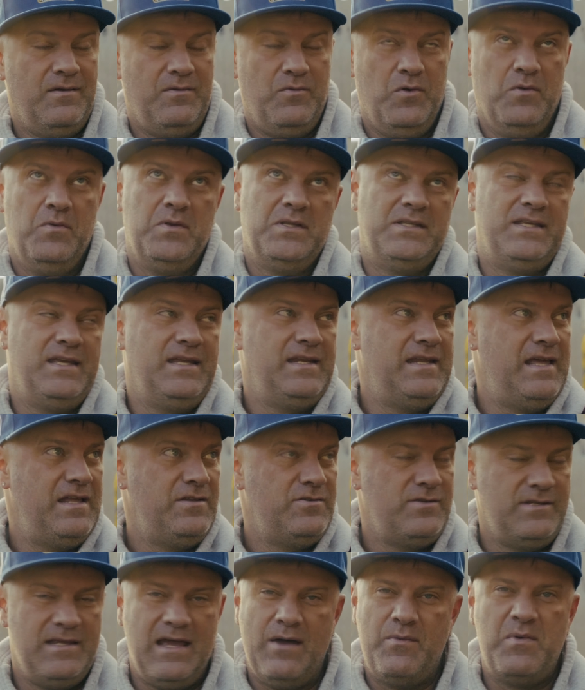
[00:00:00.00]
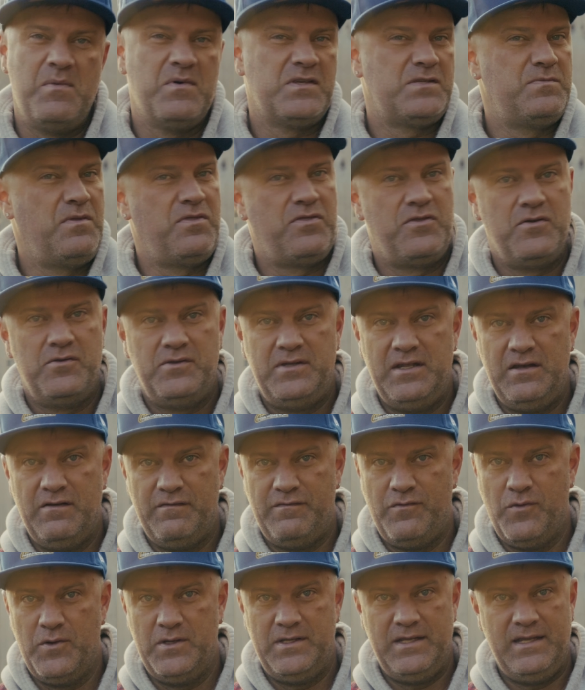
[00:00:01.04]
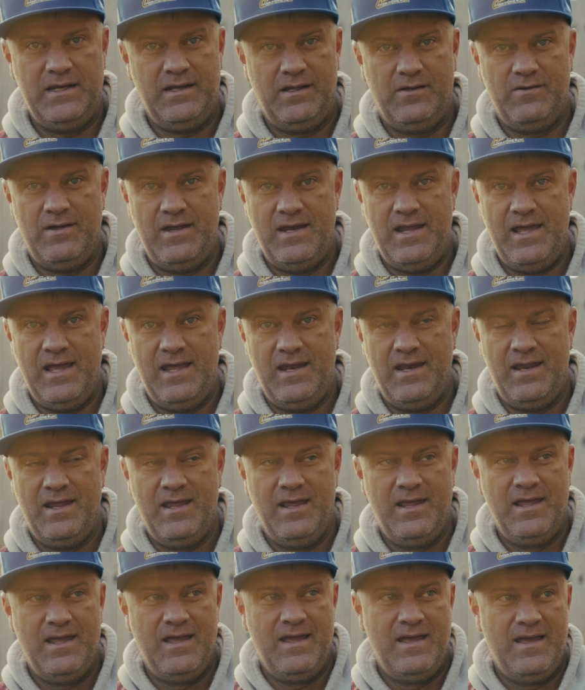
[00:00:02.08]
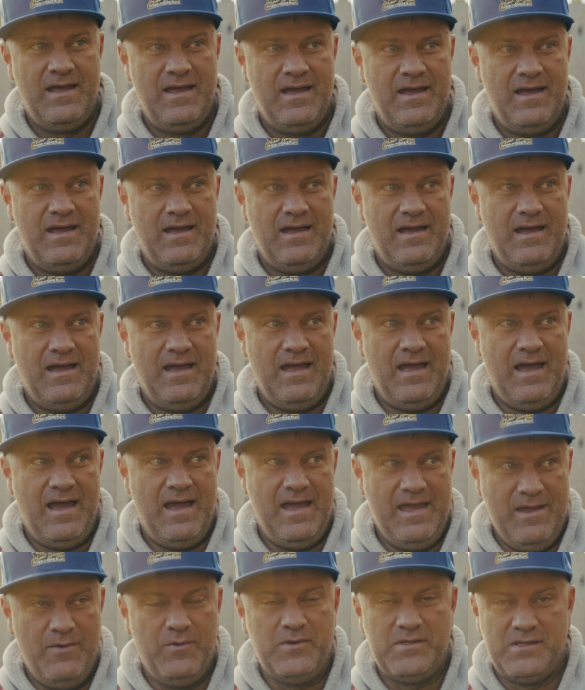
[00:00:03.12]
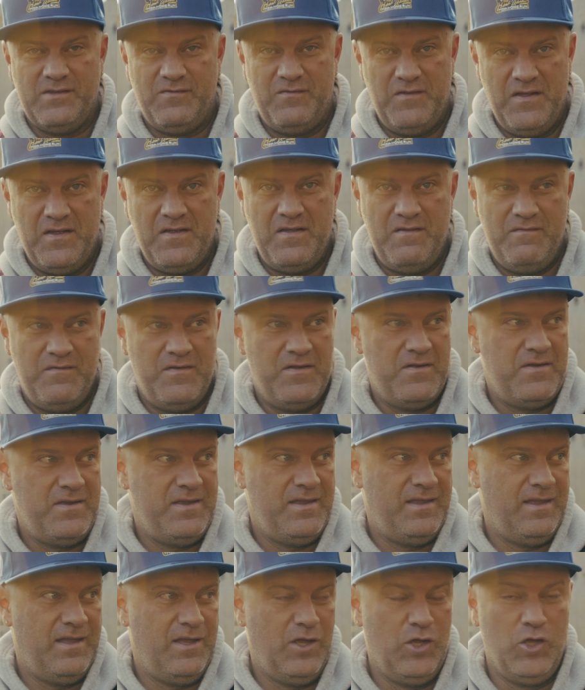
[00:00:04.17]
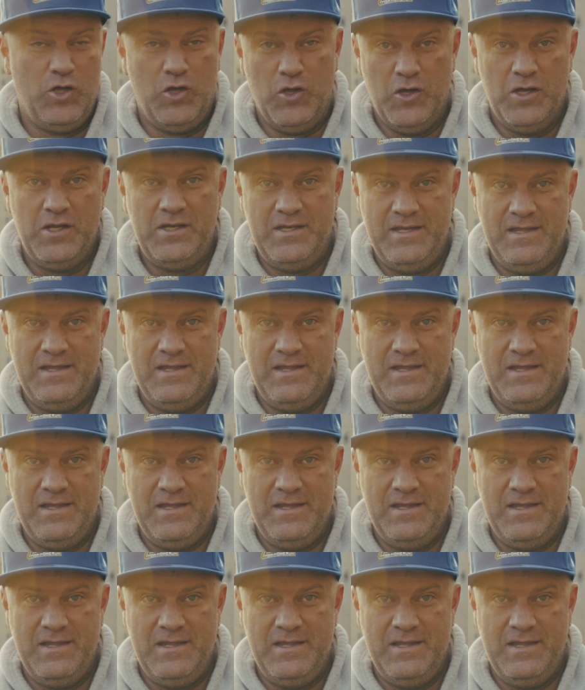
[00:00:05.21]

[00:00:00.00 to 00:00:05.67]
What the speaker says: we teenagers? Yeah, we must have been 13 or 14 in grade 8. It was a very, very good